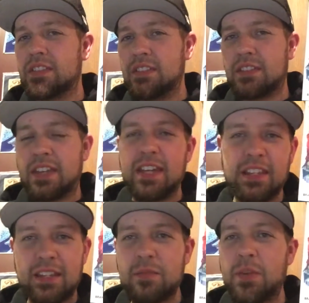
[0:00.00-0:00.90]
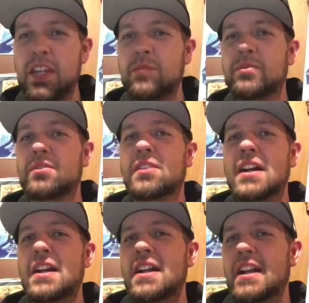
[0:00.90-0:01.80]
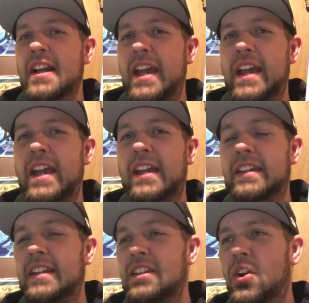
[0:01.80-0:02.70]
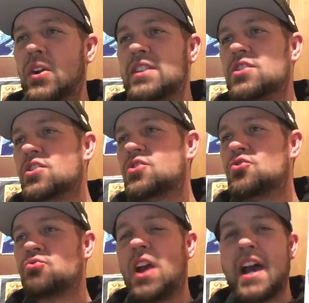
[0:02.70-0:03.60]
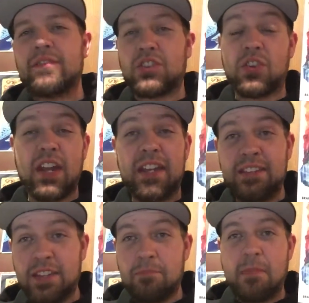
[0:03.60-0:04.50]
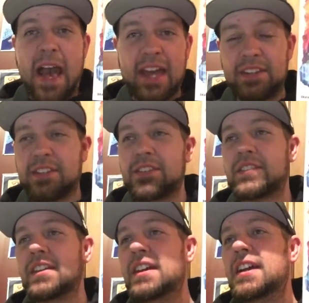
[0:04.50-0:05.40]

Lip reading: and the killing people. And, you know, it just drives her into madness.